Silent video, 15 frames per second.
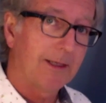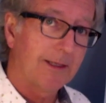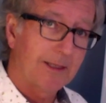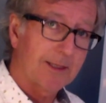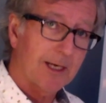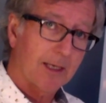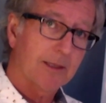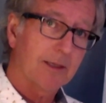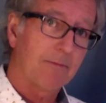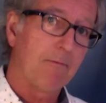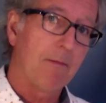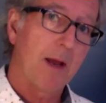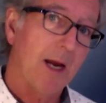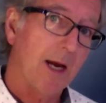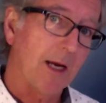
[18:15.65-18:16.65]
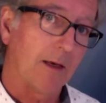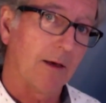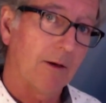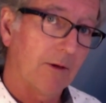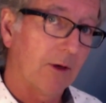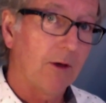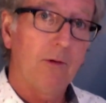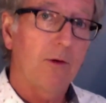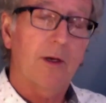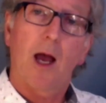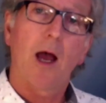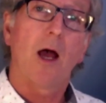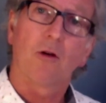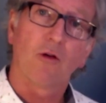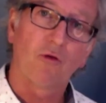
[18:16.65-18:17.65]
it doesn't mean that you
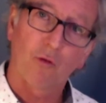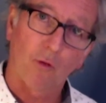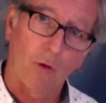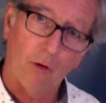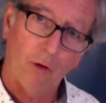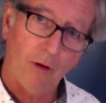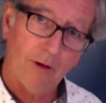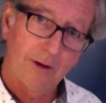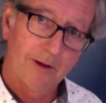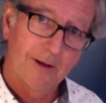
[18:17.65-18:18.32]
can't draw.